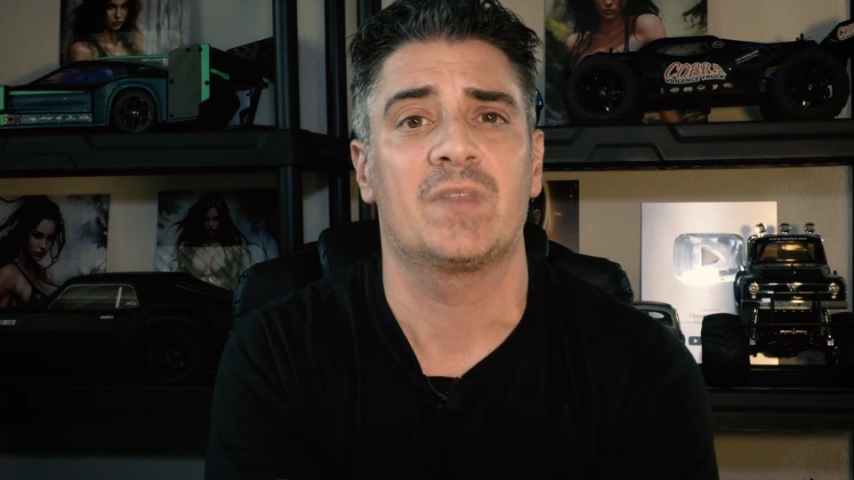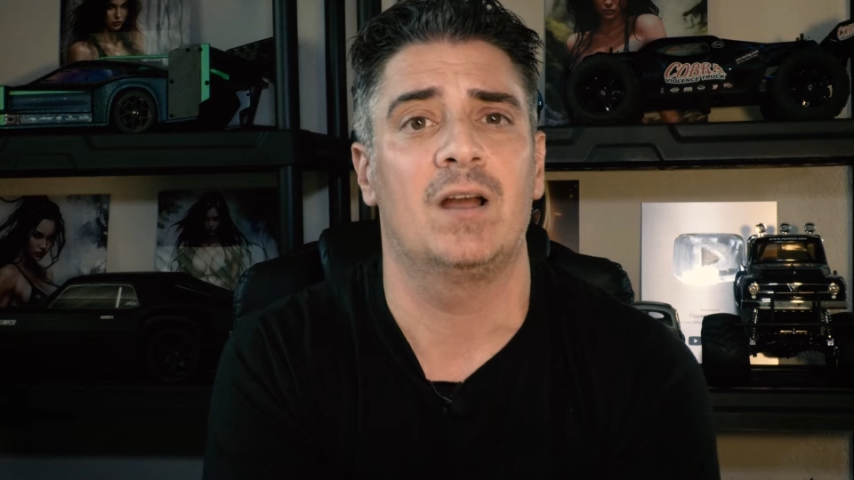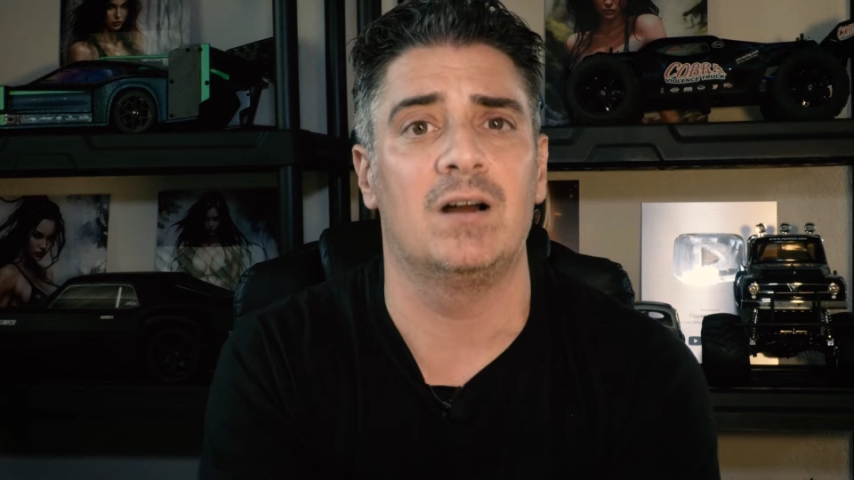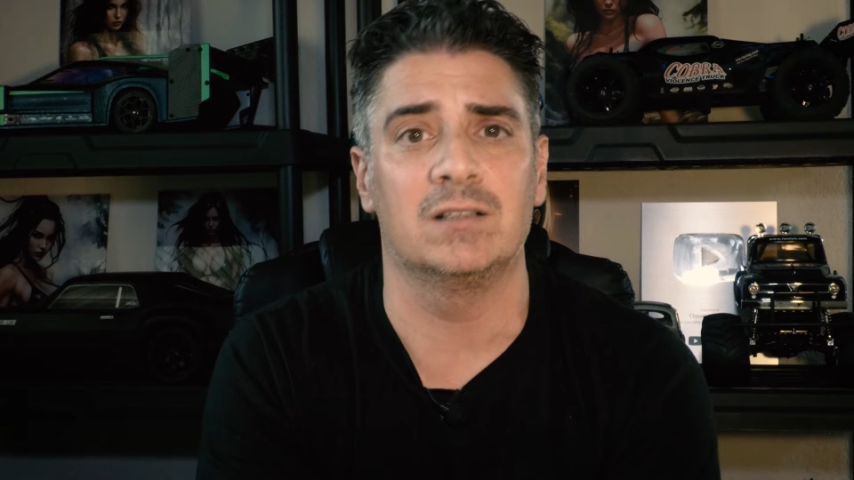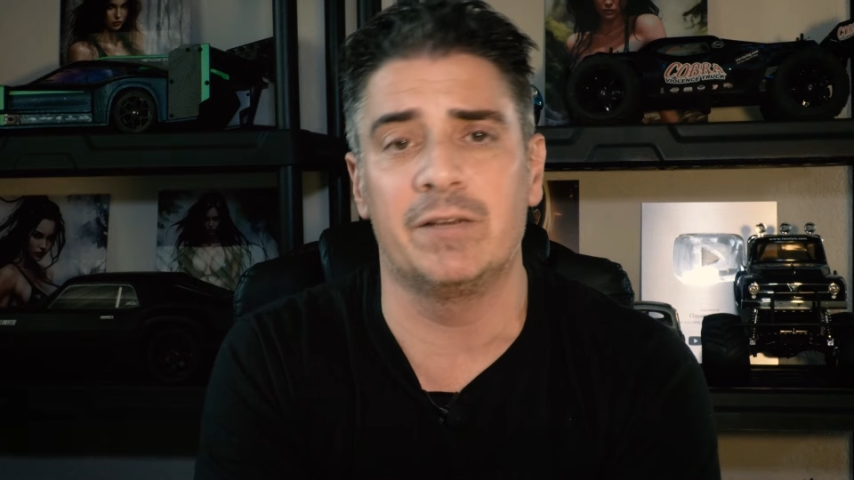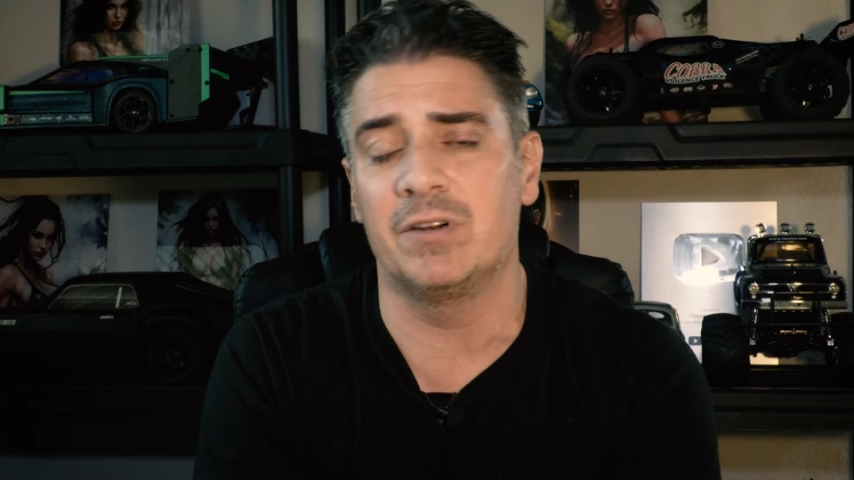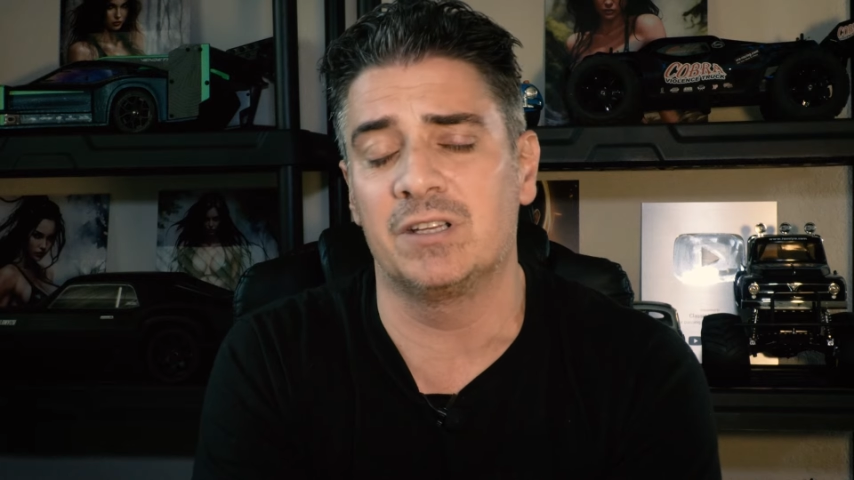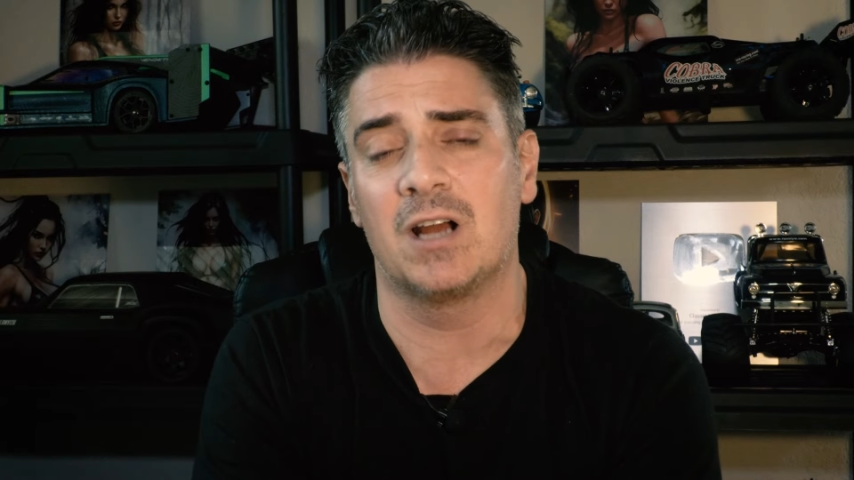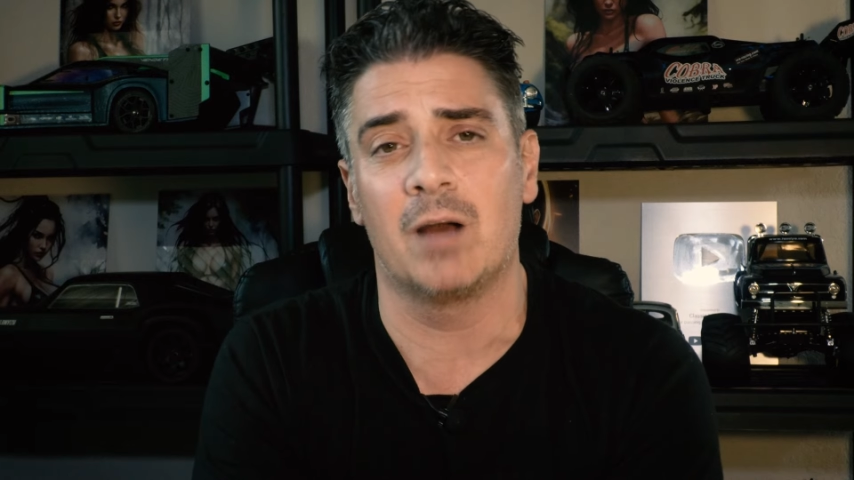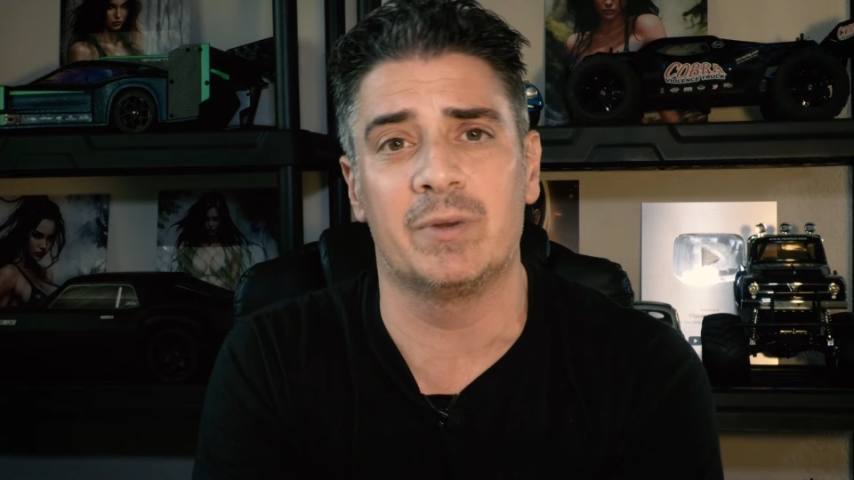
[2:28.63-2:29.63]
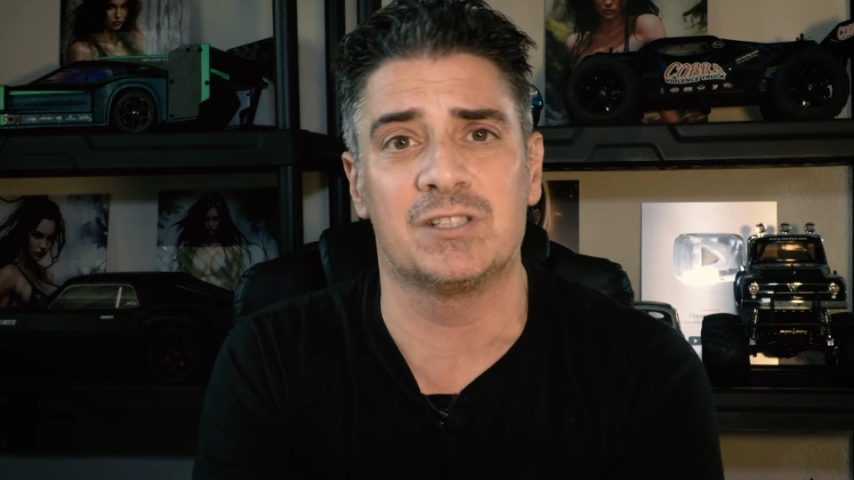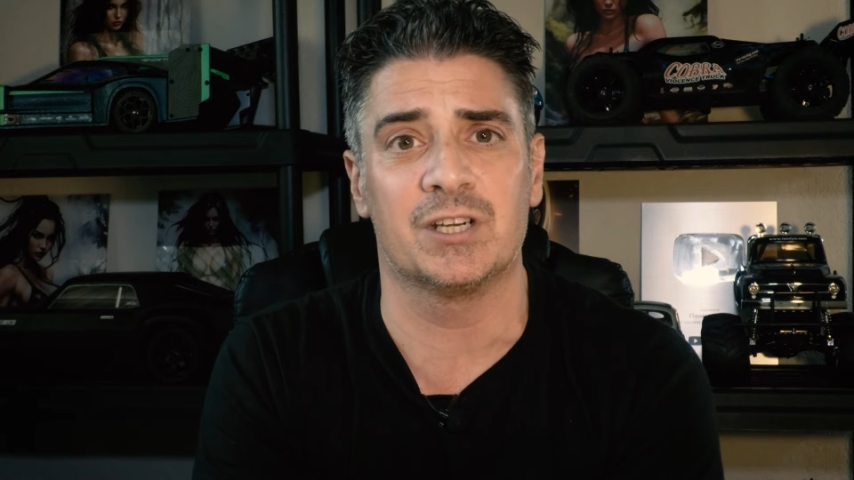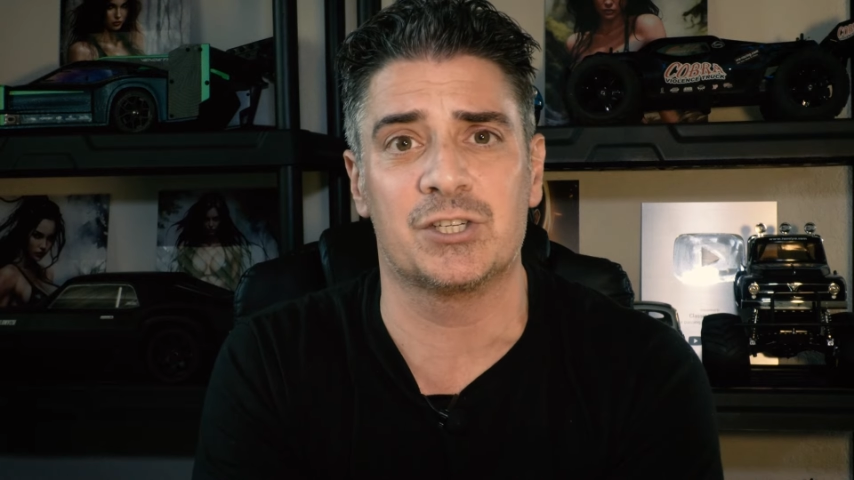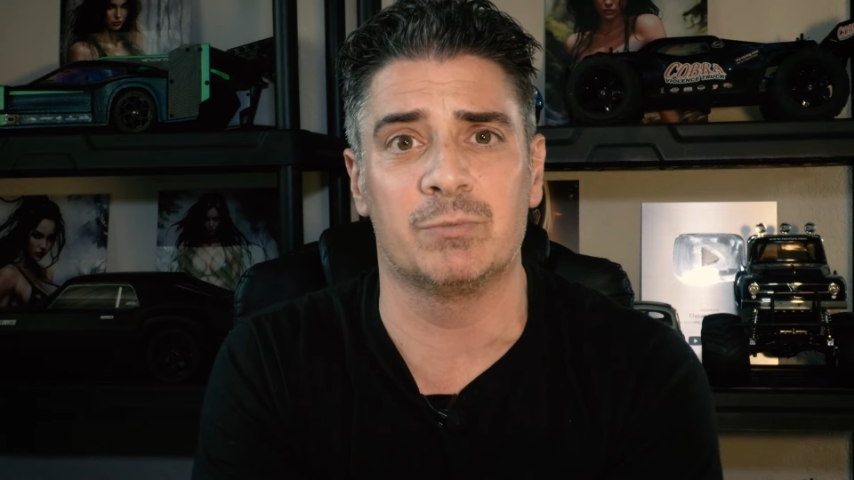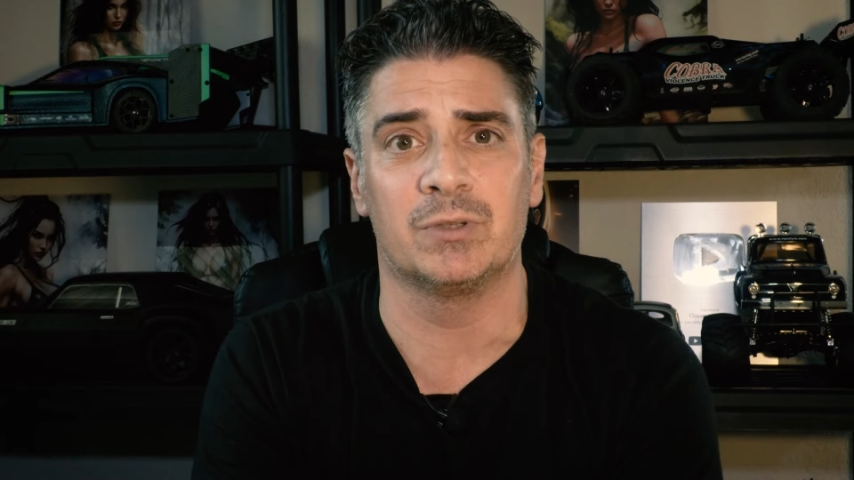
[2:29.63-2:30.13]
leave it in the comment
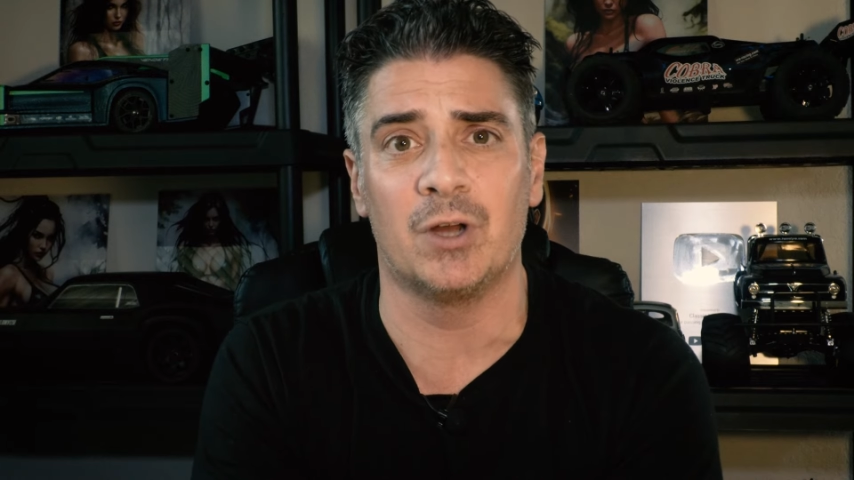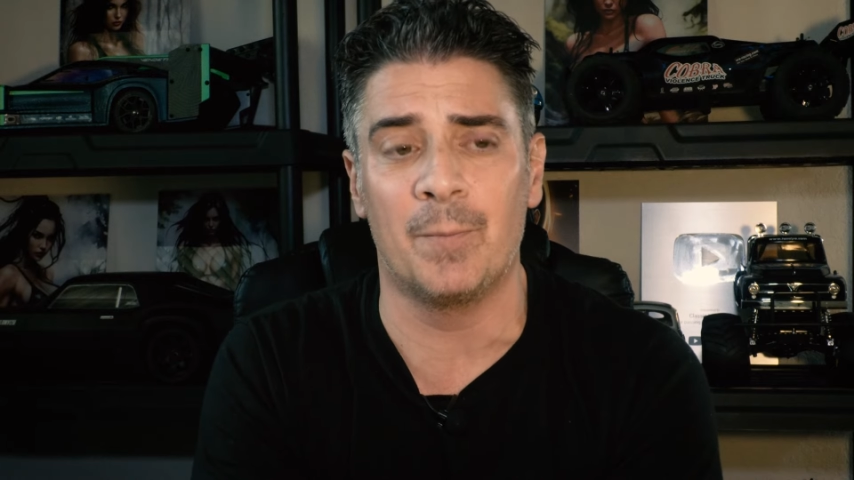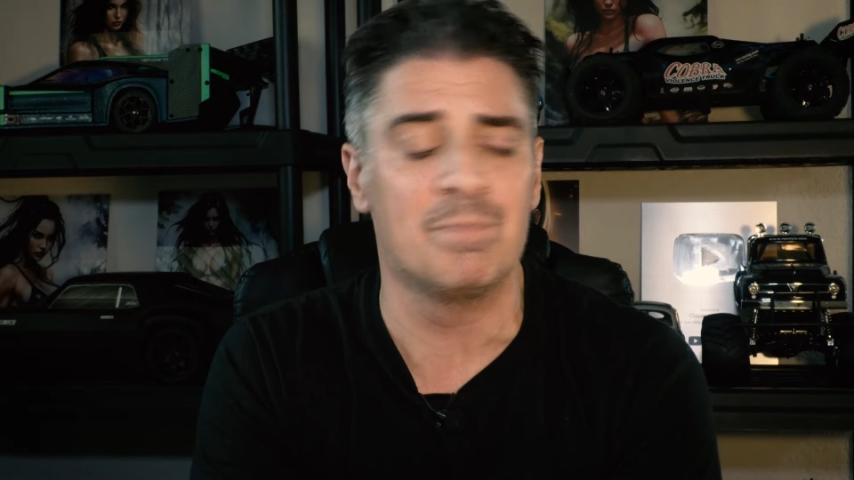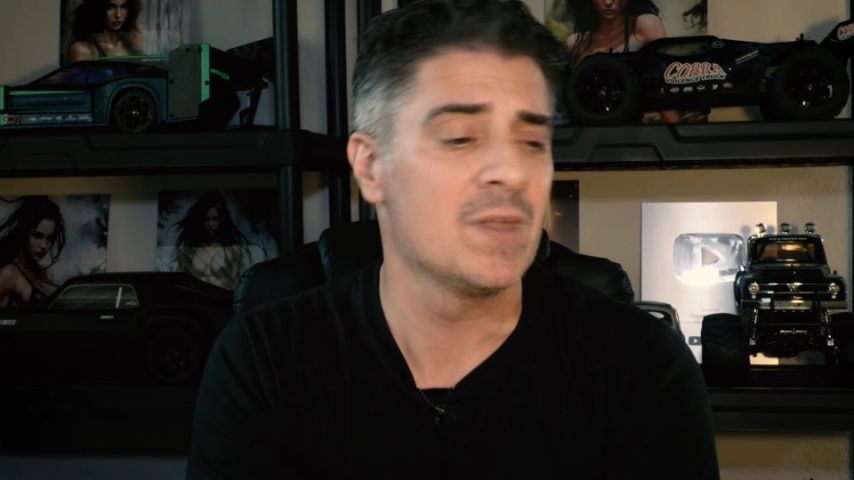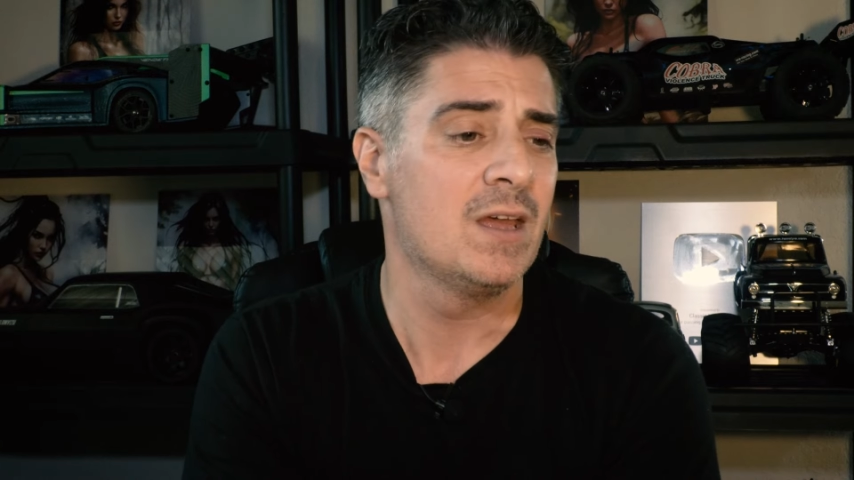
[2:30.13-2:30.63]
section below.